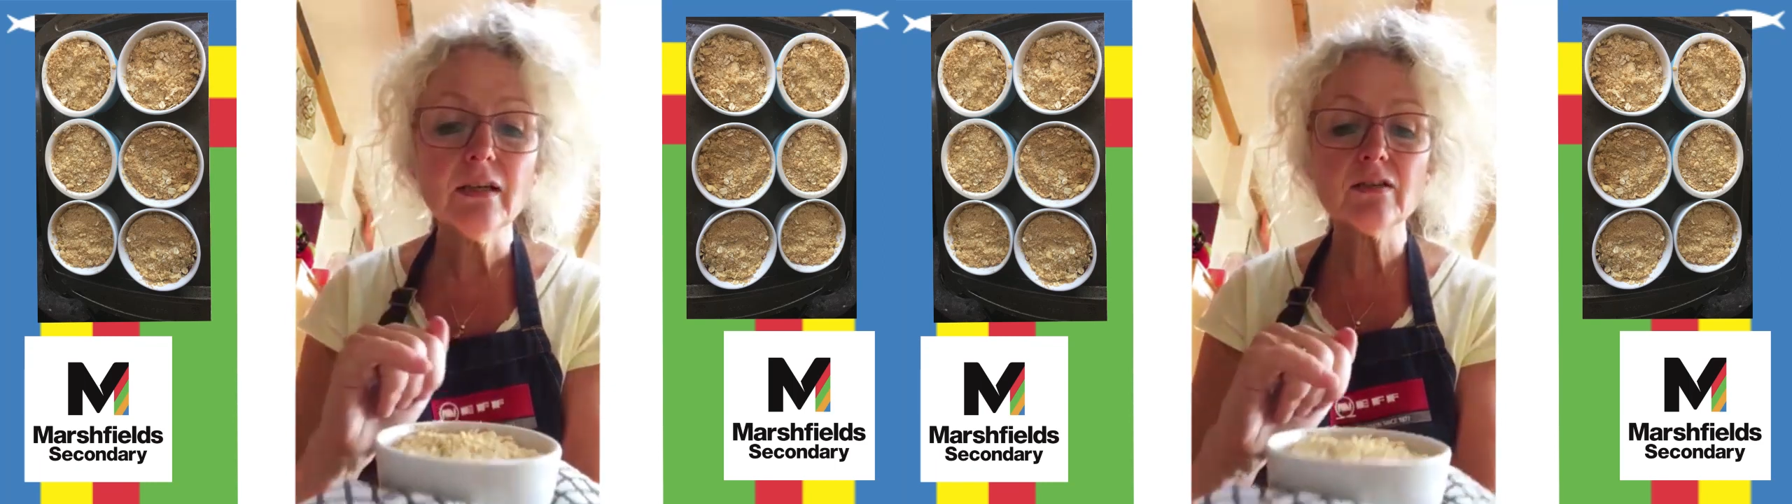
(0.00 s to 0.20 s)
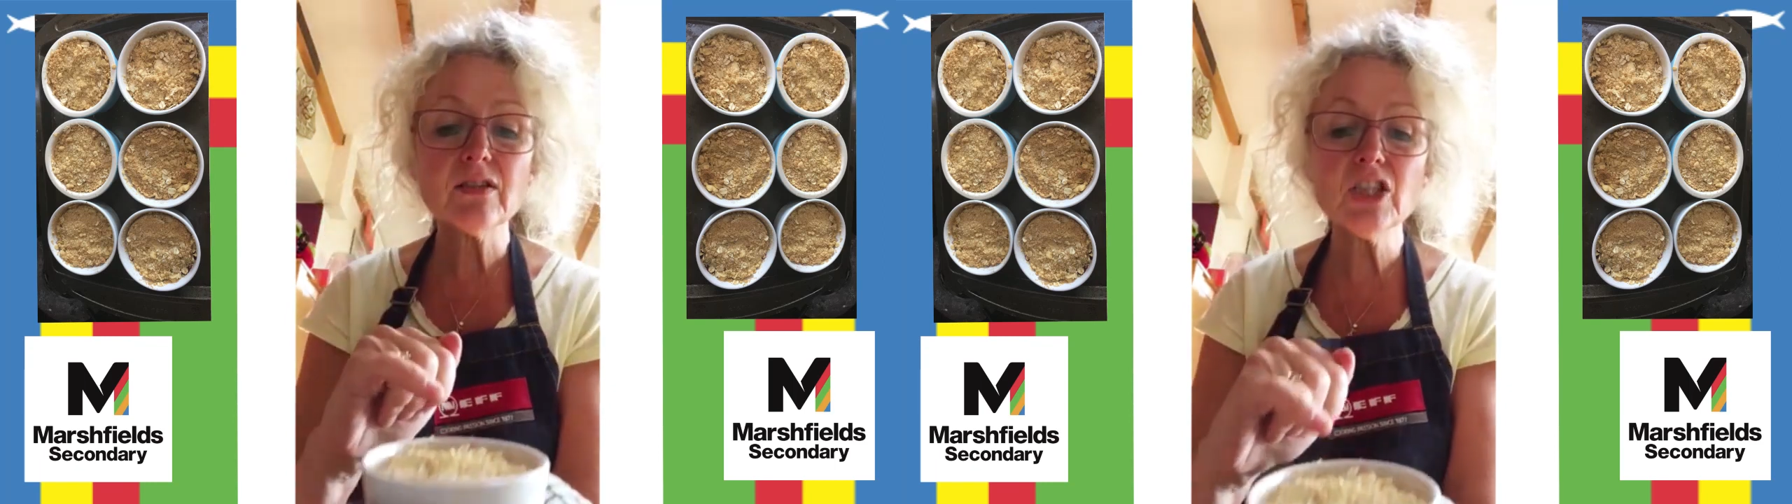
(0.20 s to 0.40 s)

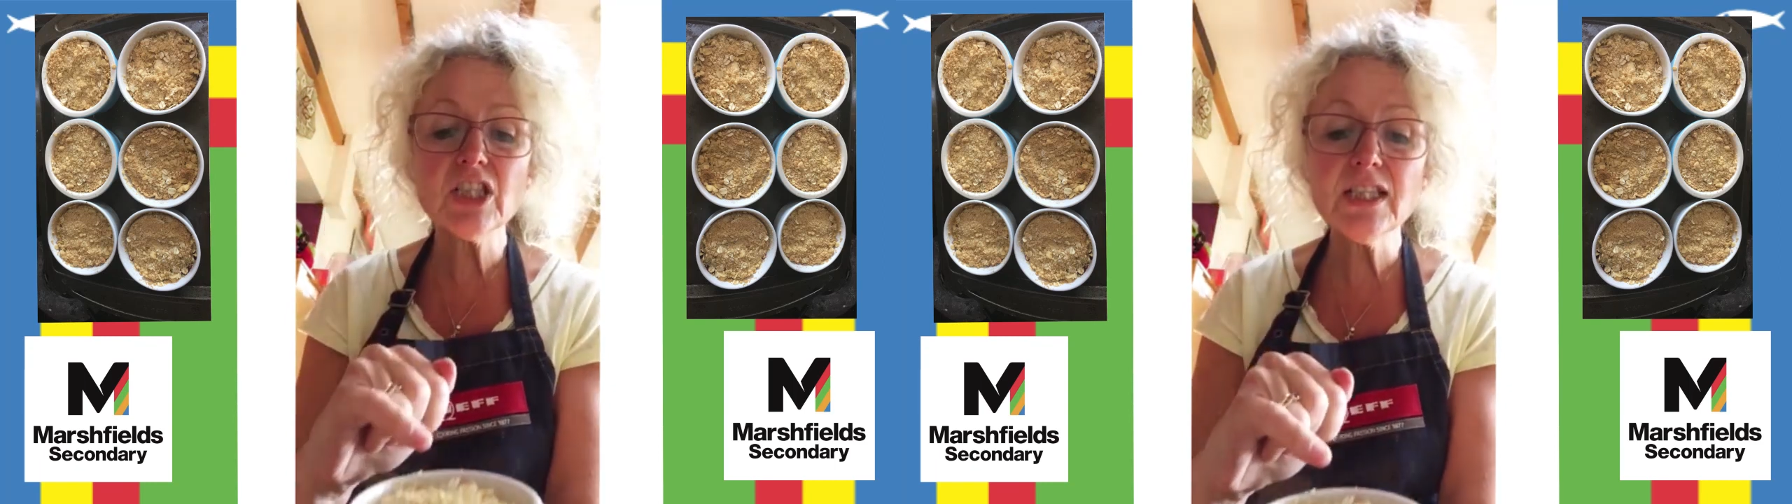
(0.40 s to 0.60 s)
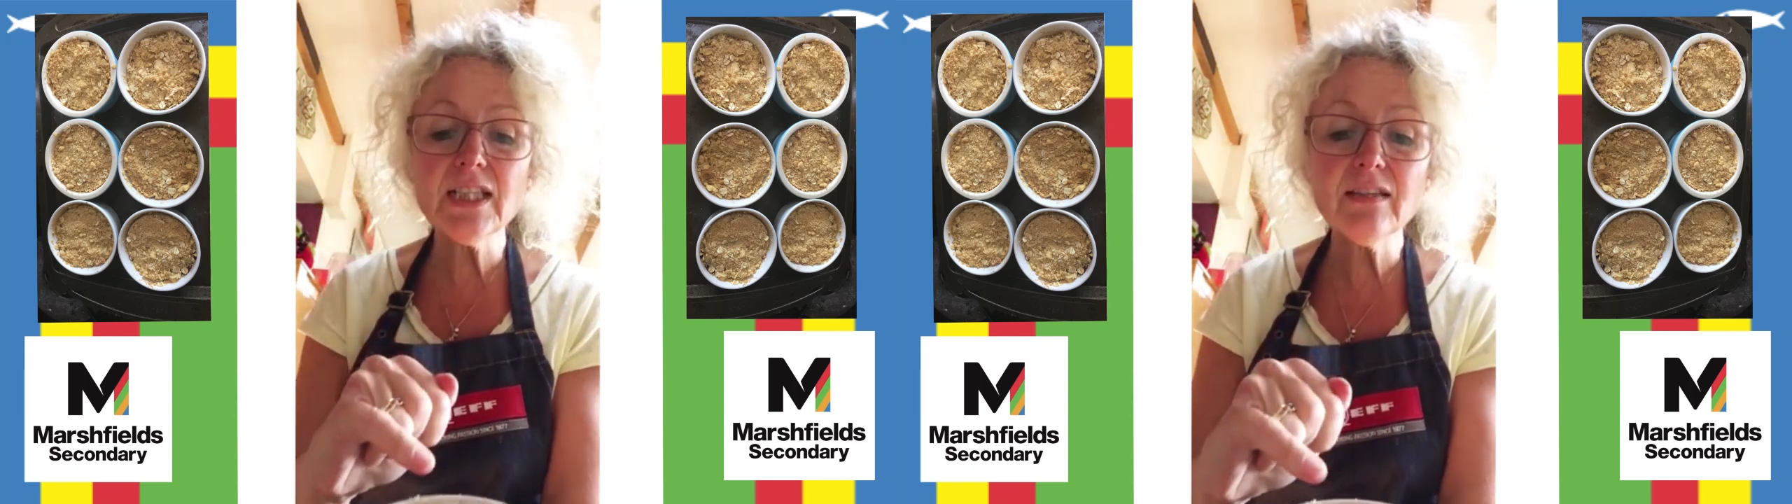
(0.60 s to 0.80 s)
because
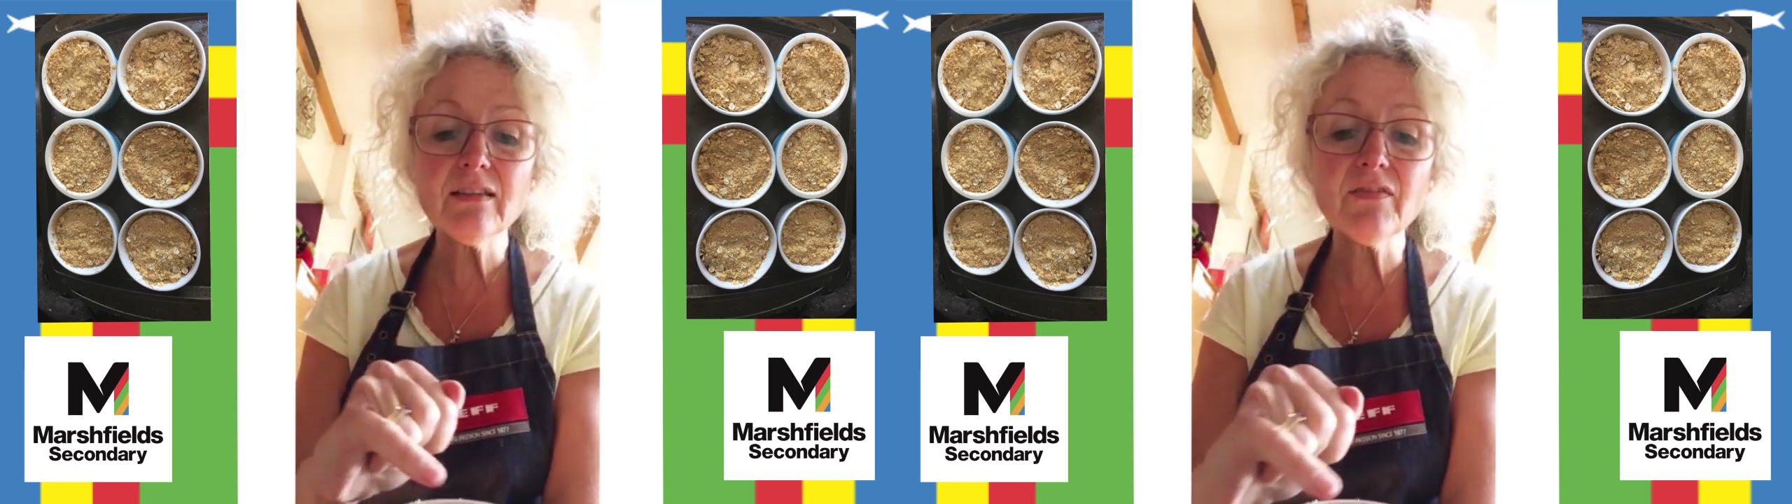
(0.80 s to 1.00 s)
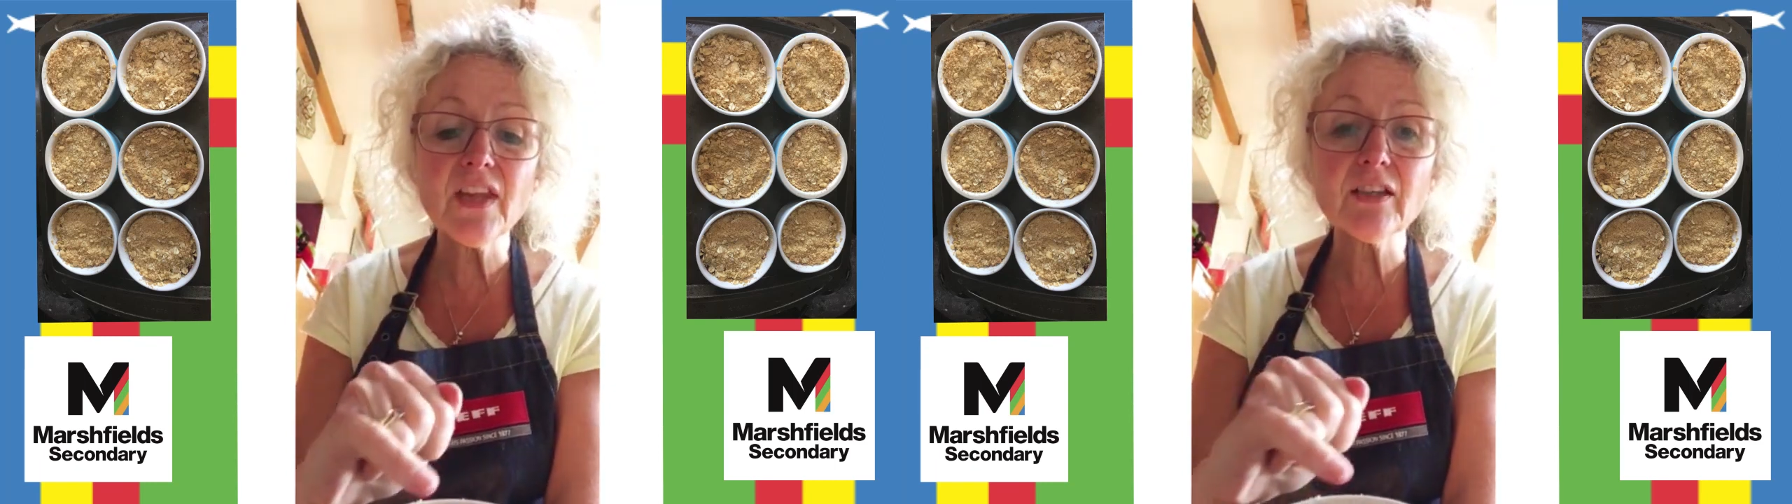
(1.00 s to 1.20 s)
underneath
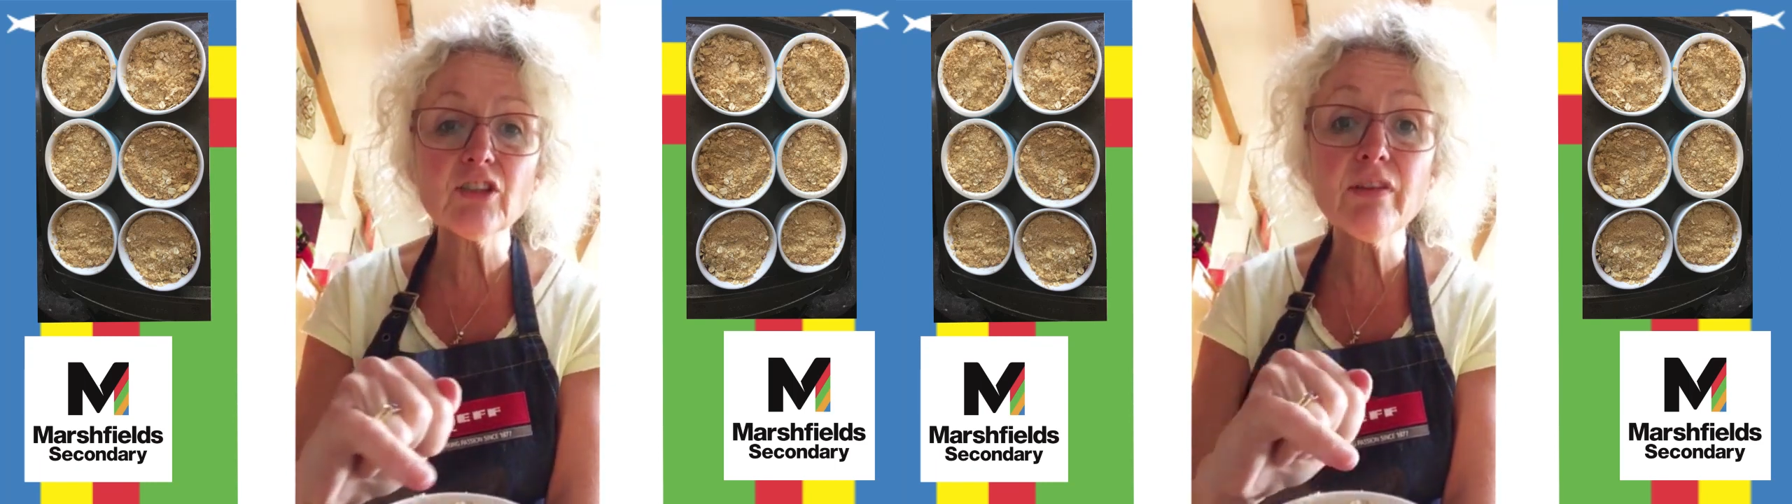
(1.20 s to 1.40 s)
of that